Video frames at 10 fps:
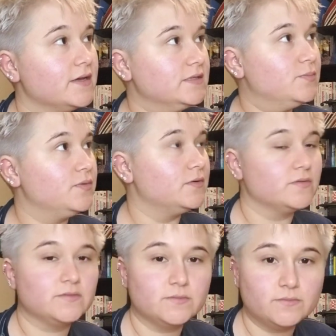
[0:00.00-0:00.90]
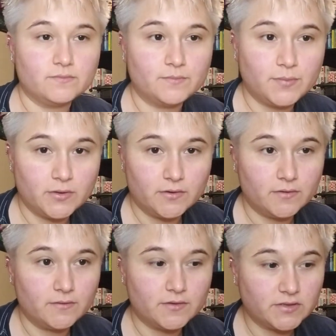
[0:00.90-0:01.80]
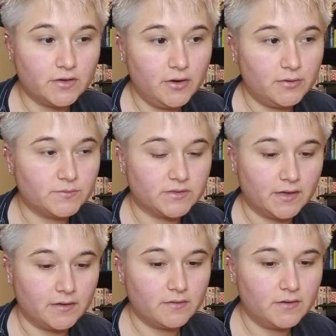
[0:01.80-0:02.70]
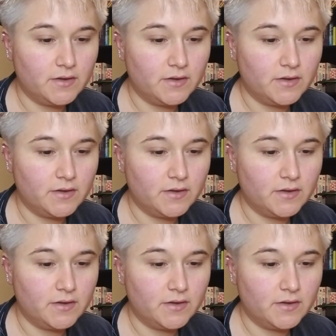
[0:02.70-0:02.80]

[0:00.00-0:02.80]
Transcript: as per the terms that